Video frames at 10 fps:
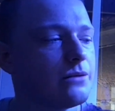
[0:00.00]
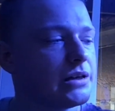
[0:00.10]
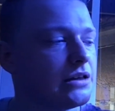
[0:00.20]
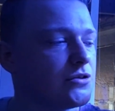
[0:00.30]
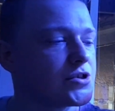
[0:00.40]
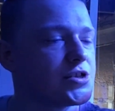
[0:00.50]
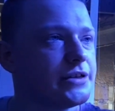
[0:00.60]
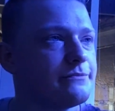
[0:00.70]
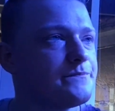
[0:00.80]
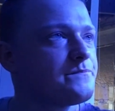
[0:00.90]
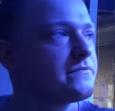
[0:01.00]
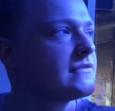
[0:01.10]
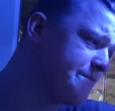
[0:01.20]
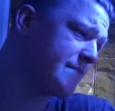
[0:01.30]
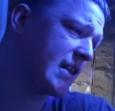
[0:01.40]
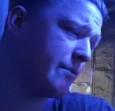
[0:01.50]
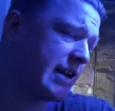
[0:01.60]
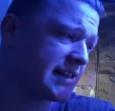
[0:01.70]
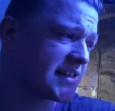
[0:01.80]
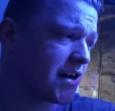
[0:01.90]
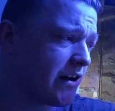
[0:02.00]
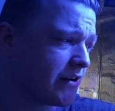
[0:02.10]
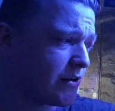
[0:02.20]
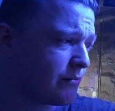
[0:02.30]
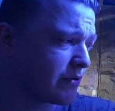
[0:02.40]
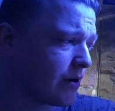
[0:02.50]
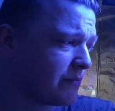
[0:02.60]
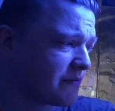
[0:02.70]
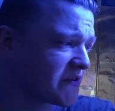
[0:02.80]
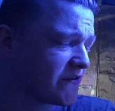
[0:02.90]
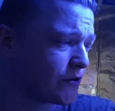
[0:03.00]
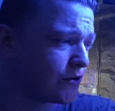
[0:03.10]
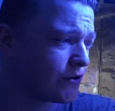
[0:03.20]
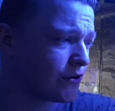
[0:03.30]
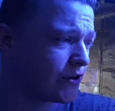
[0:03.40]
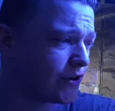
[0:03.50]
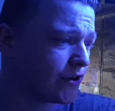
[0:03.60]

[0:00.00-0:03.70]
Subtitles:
but it looks shit. And we had cyano problems for